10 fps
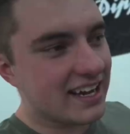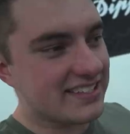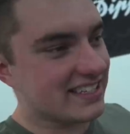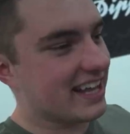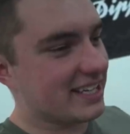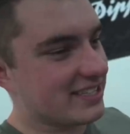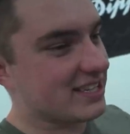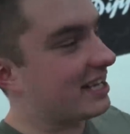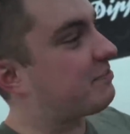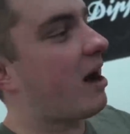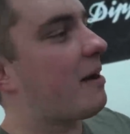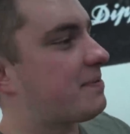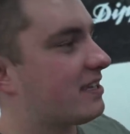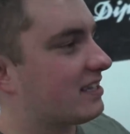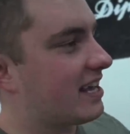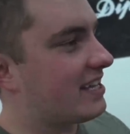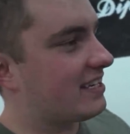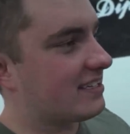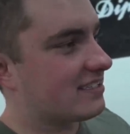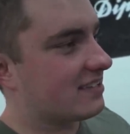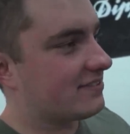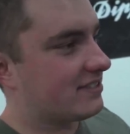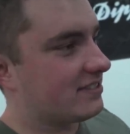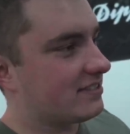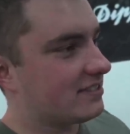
Is it like, does it like pop in the light and stuff too?